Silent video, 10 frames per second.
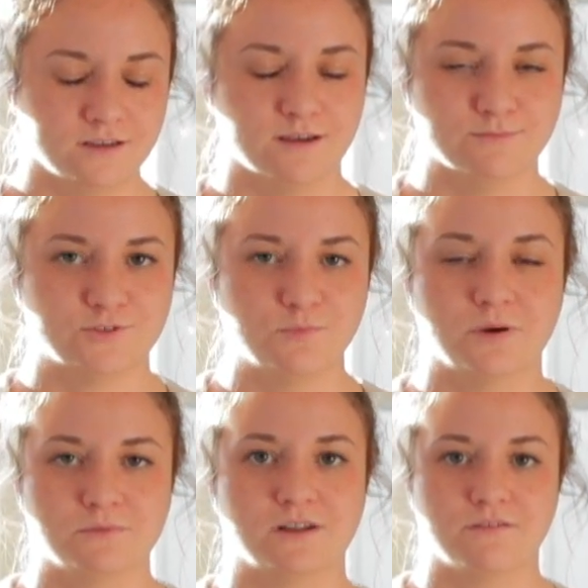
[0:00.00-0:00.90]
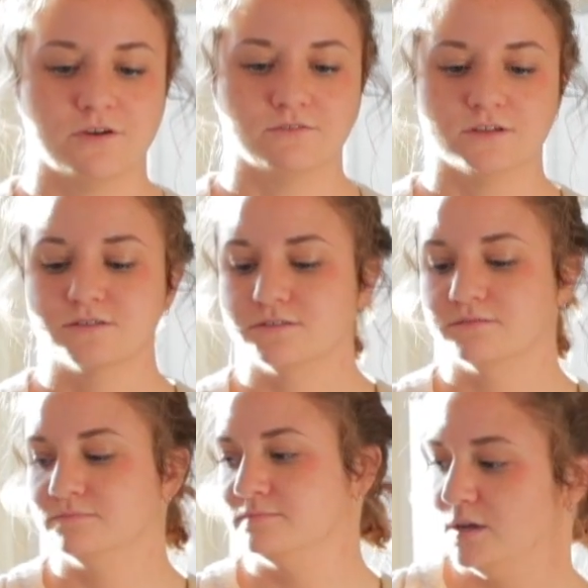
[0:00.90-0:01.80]
I'm so pumped that I found this
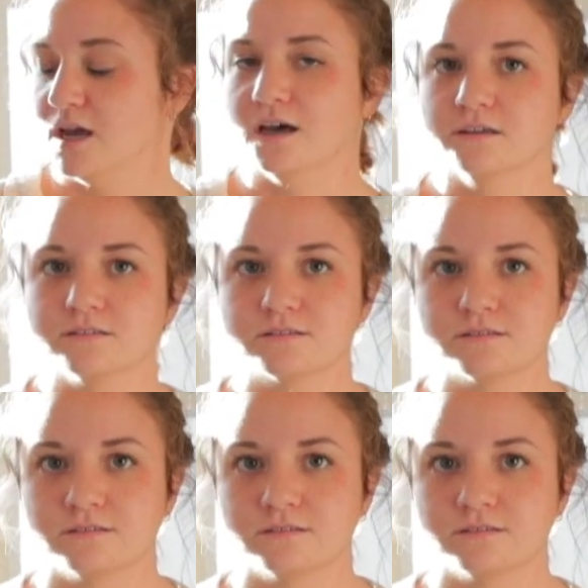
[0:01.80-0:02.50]
because